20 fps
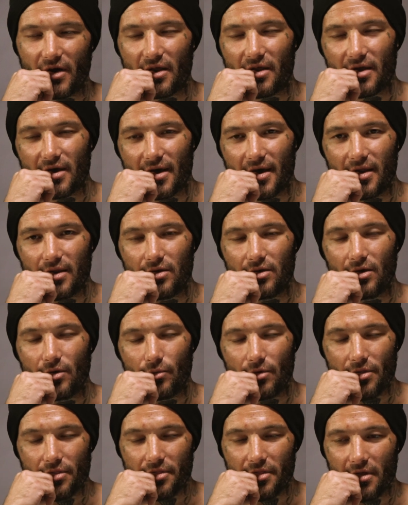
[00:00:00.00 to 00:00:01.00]
and again, you know,
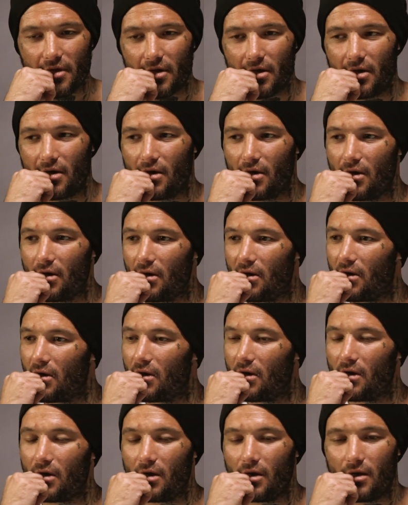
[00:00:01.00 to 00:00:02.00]
with,
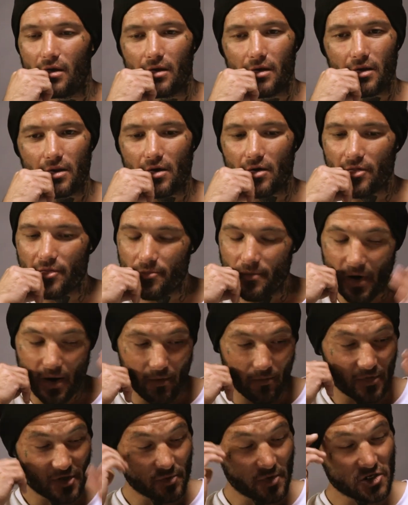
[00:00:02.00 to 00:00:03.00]
you know,
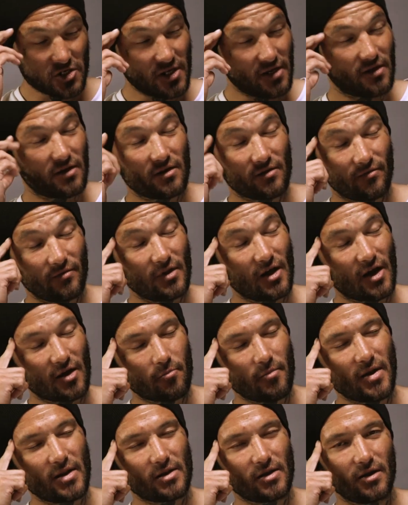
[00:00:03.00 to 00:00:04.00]
especially like
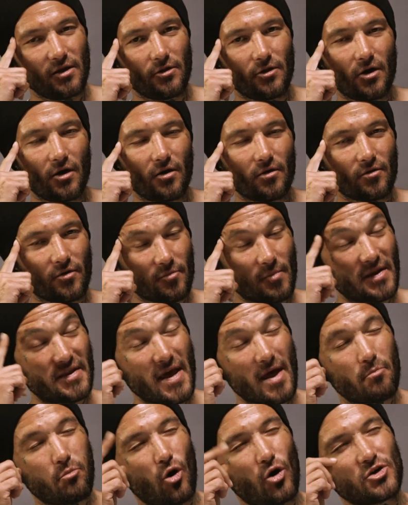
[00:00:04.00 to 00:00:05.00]
mentally, you know. When my
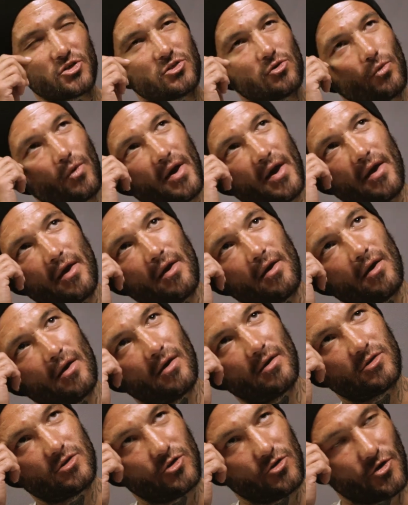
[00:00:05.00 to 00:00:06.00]
dad passed away
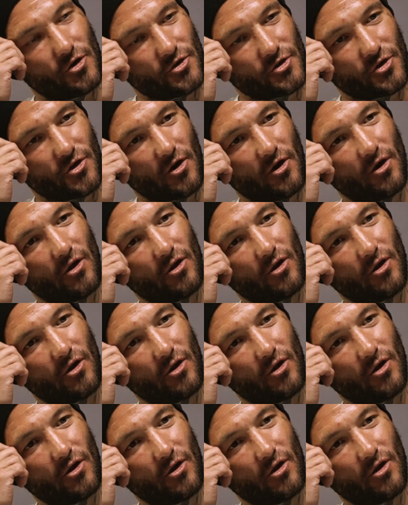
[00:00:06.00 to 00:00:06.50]
2 years ago.